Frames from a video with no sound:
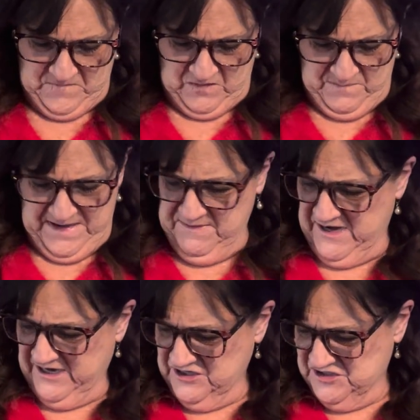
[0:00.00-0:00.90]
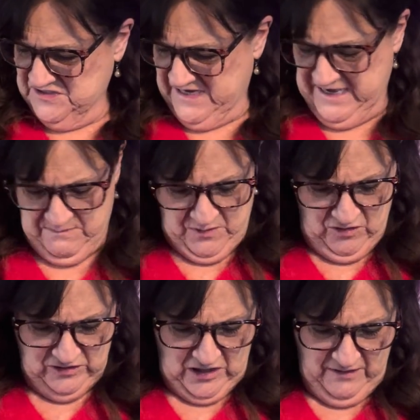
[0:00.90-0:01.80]
Or maybe I could just take them
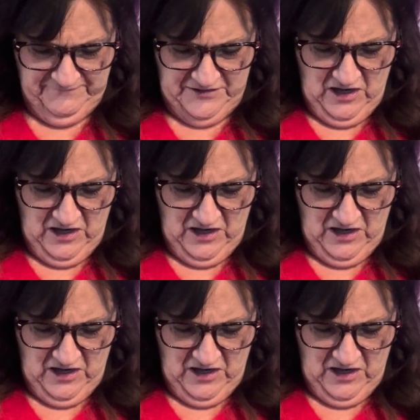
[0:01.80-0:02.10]
all off and